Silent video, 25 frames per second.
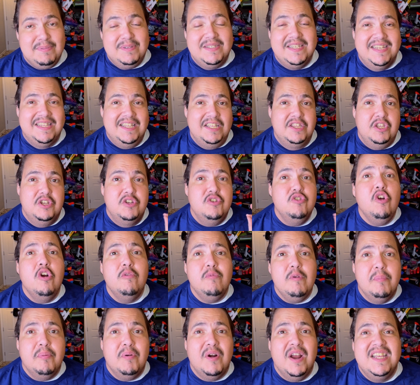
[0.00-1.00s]
said that the
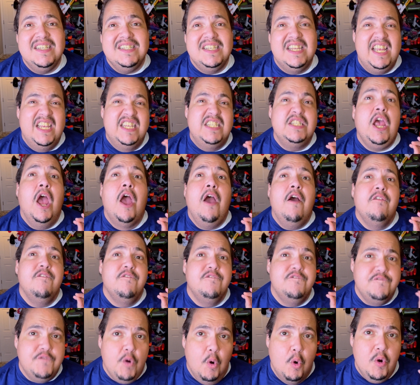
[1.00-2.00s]
normal price is
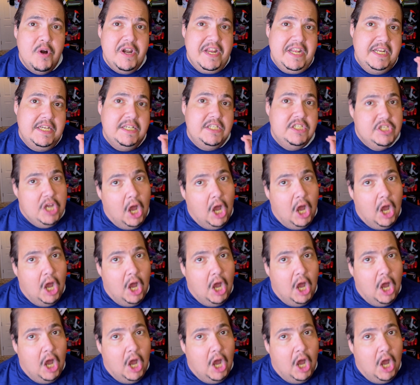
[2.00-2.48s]
$40.